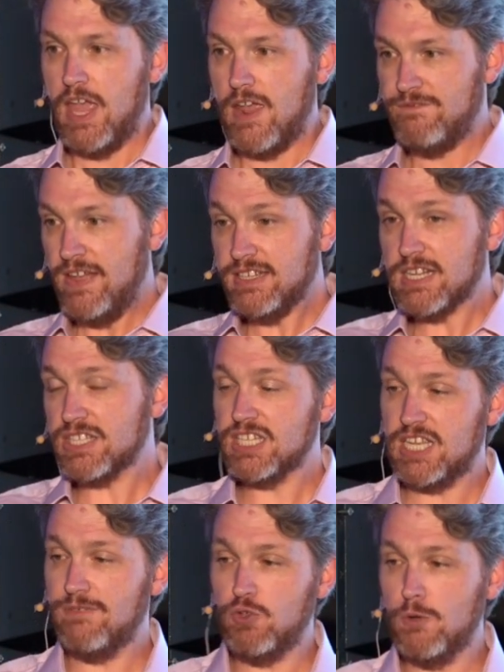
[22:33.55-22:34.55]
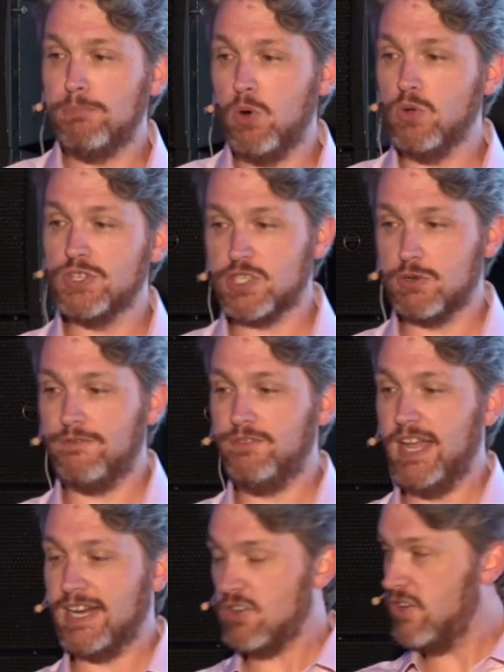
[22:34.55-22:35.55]
If that doesn't give you pause to
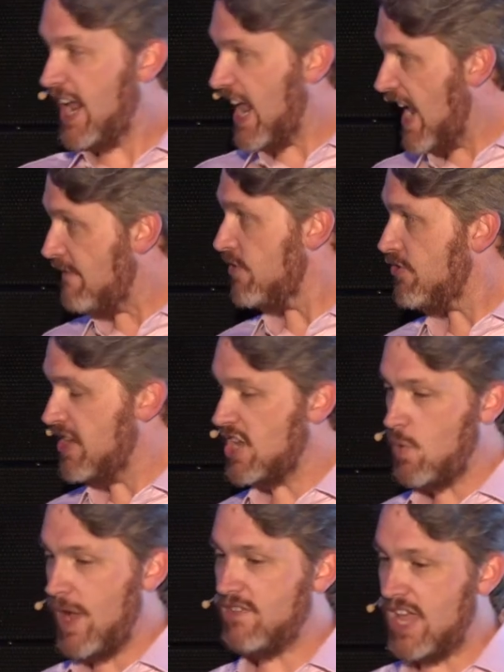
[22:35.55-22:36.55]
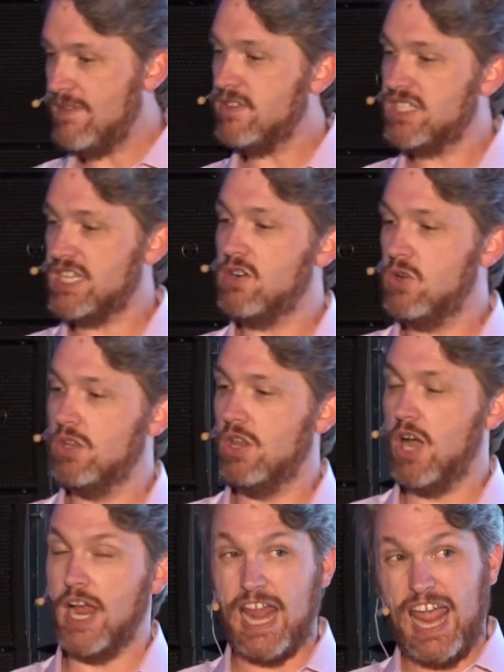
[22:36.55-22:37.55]
reflect on everything you have ever said online,